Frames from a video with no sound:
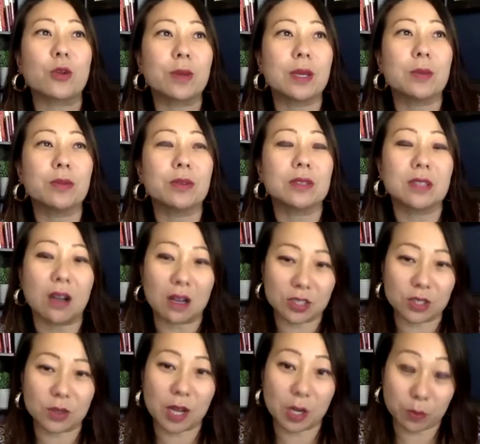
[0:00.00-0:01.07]
people to also
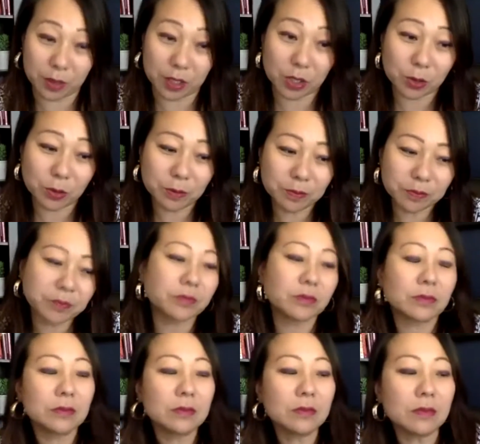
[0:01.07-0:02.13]
help you.
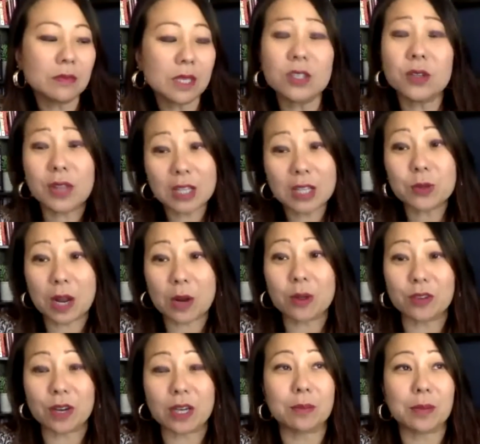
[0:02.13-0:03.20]
So that's what I would
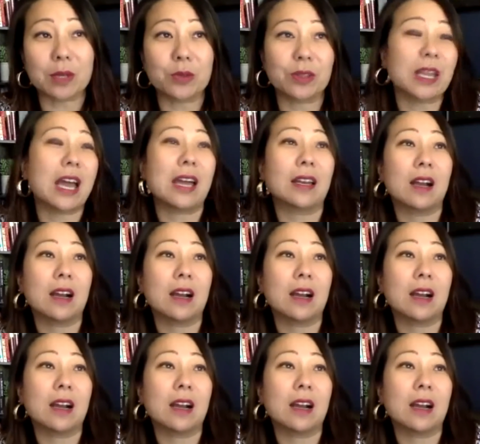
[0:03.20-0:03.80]
recommend with that.